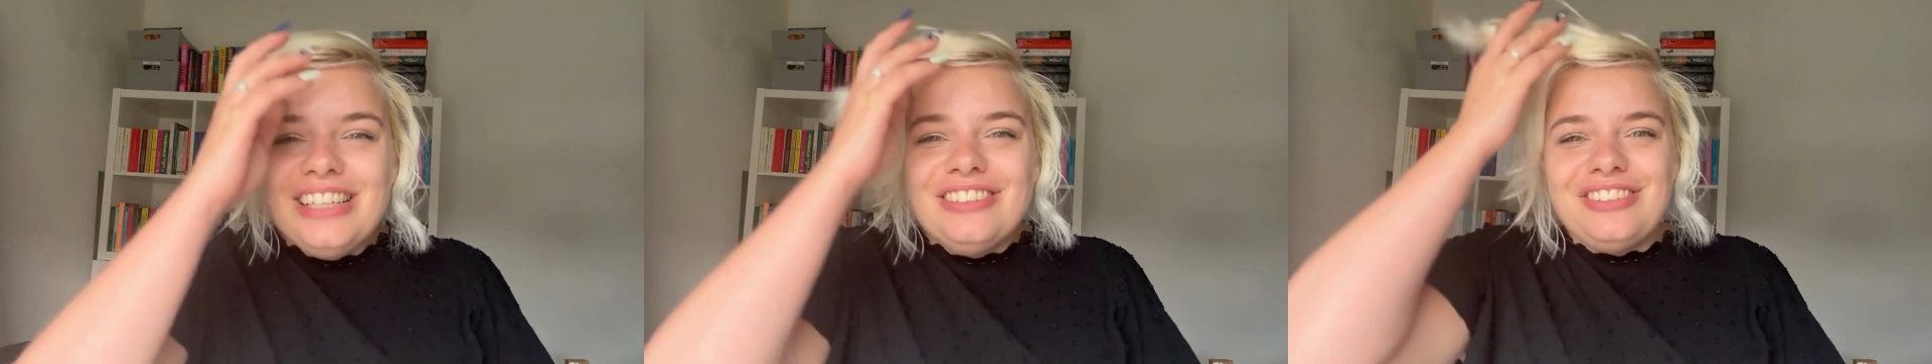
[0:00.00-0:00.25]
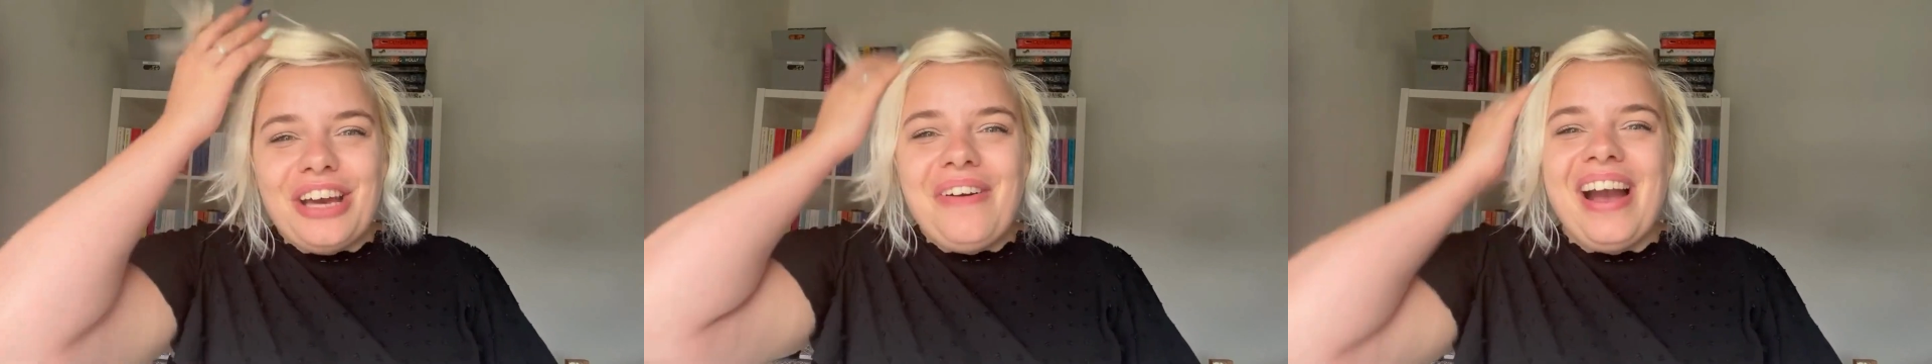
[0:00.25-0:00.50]

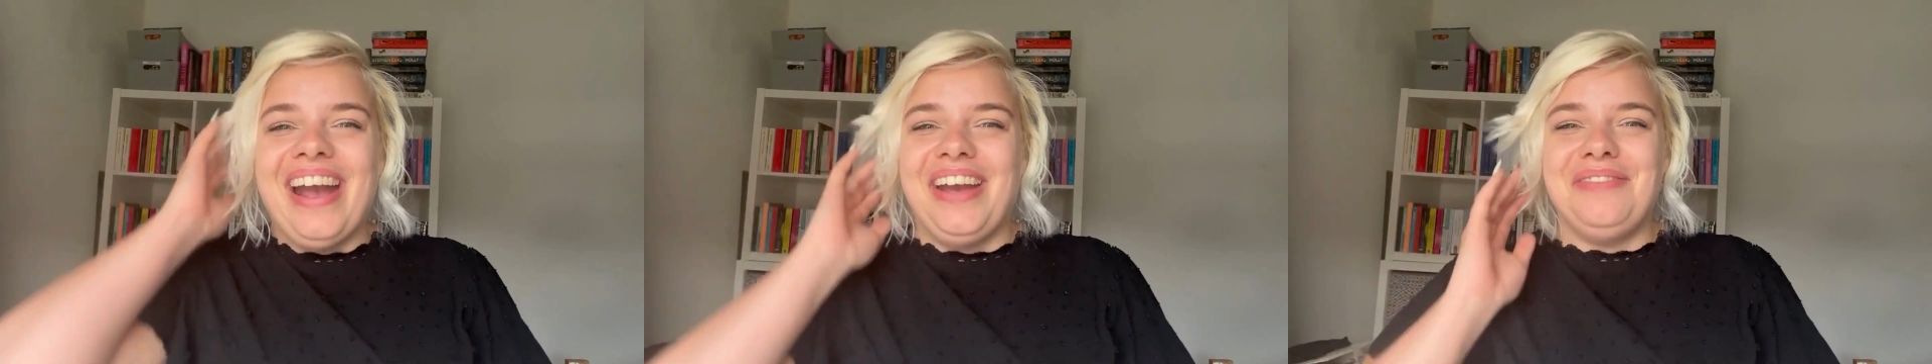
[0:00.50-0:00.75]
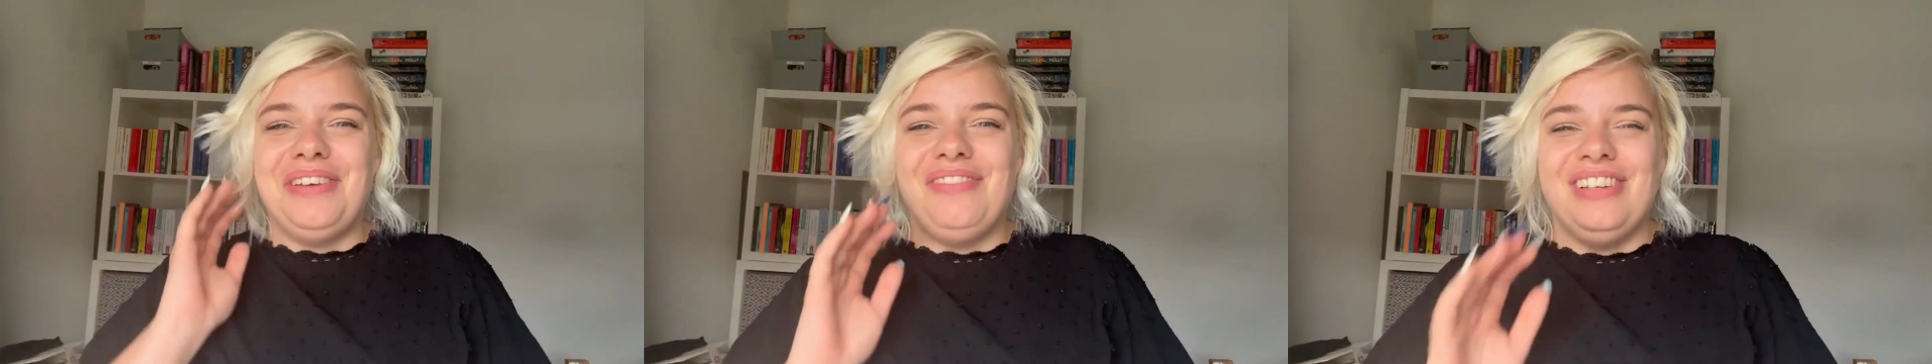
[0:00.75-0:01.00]
So I
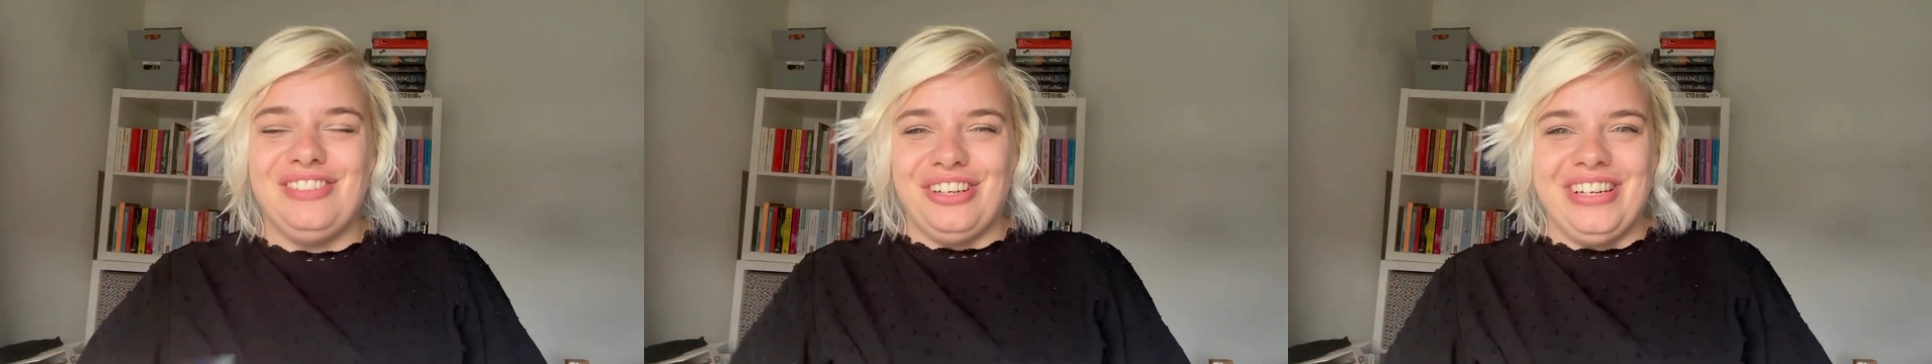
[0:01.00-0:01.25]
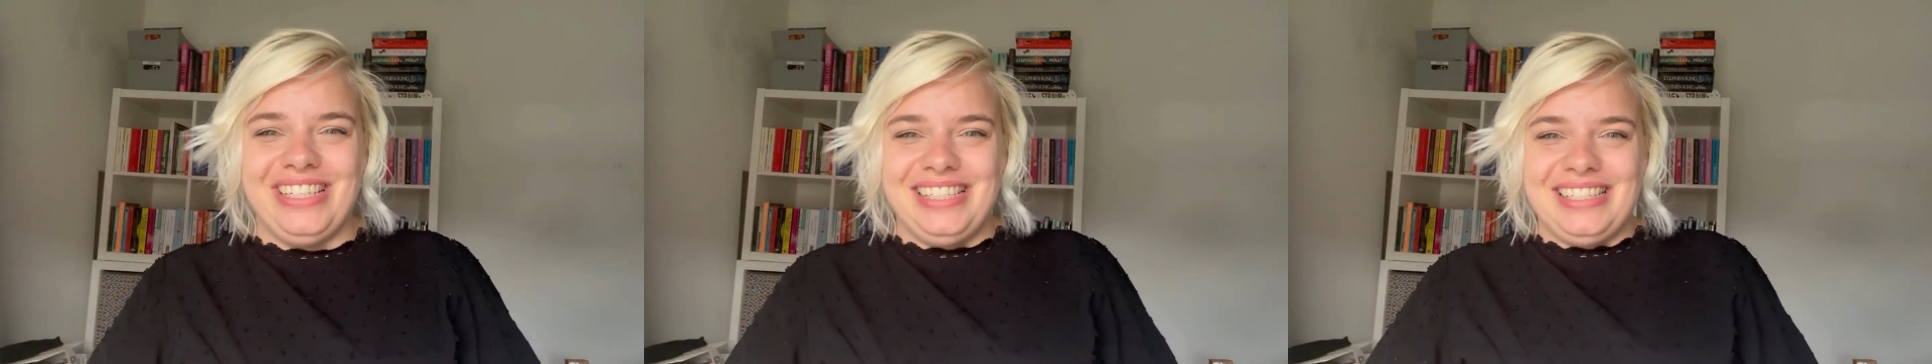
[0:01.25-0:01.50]
hope you've
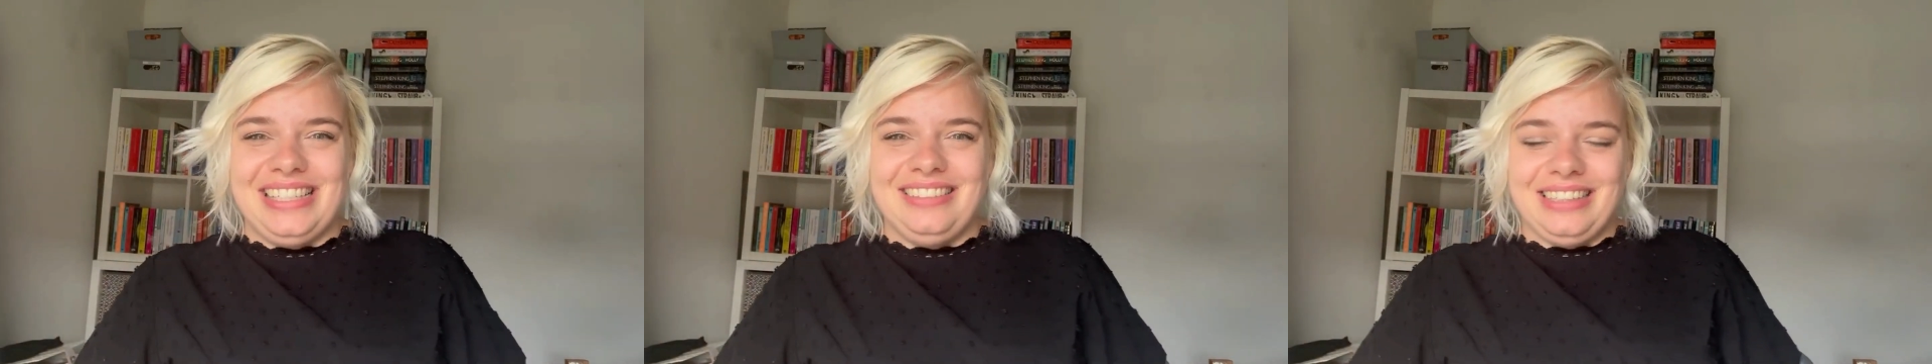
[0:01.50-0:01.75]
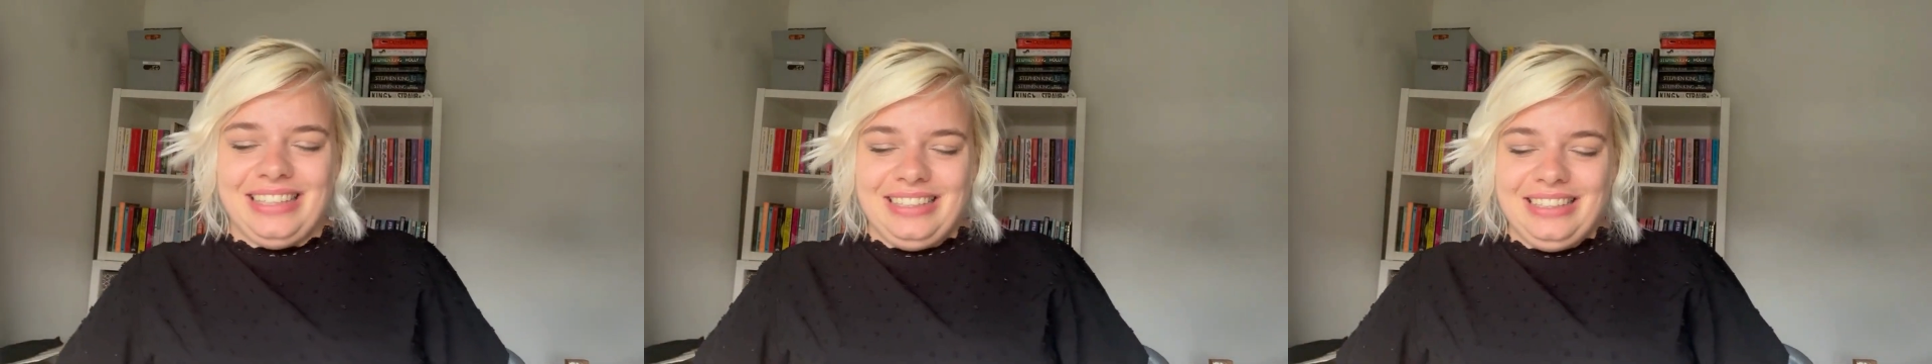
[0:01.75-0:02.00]
enjoyed
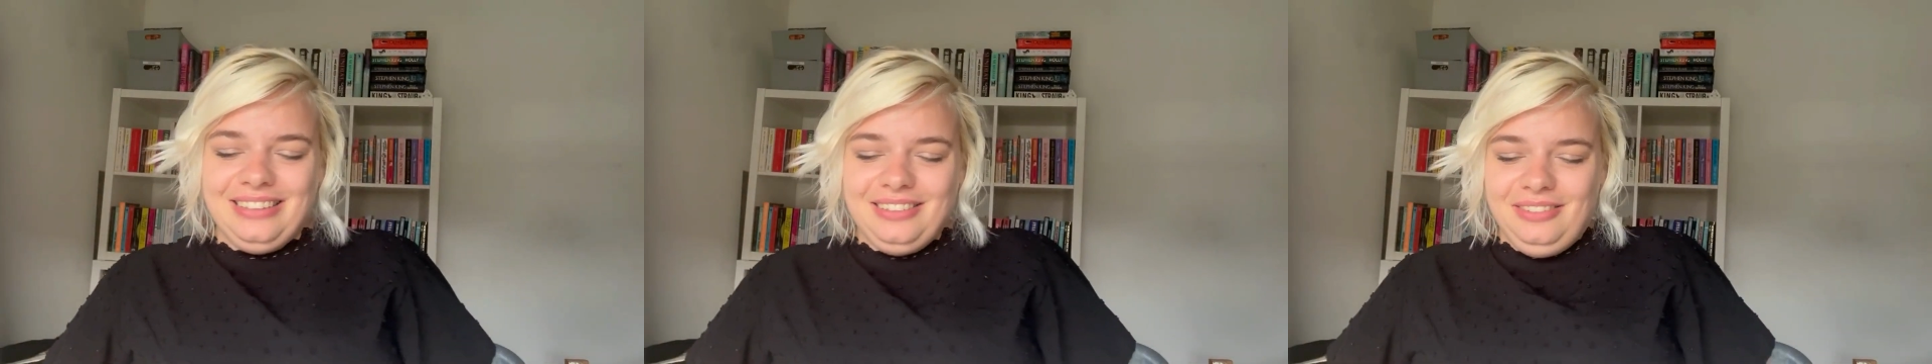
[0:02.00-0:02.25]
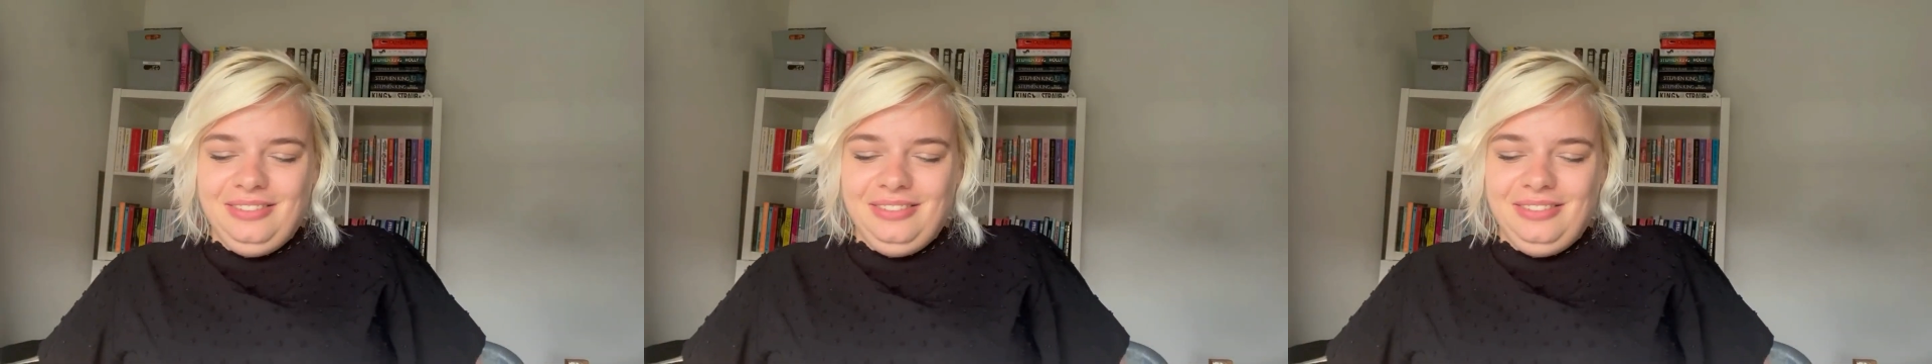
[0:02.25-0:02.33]
this little